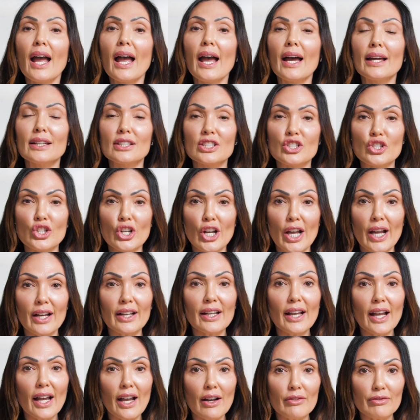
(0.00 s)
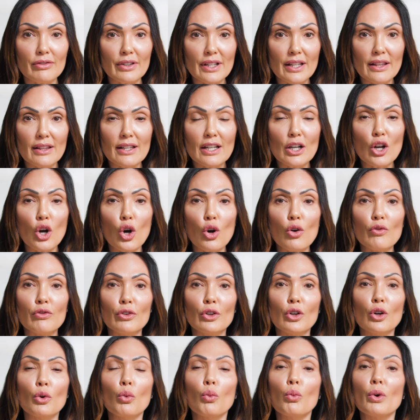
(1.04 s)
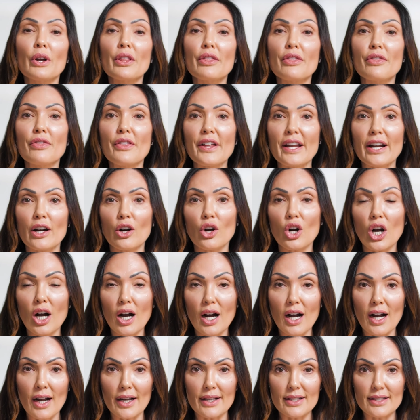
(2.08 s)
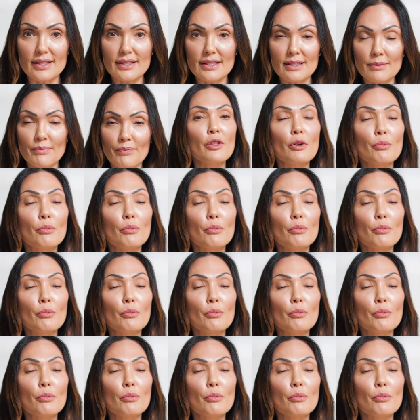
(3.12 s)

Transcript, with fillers: and check everything over with their eyes.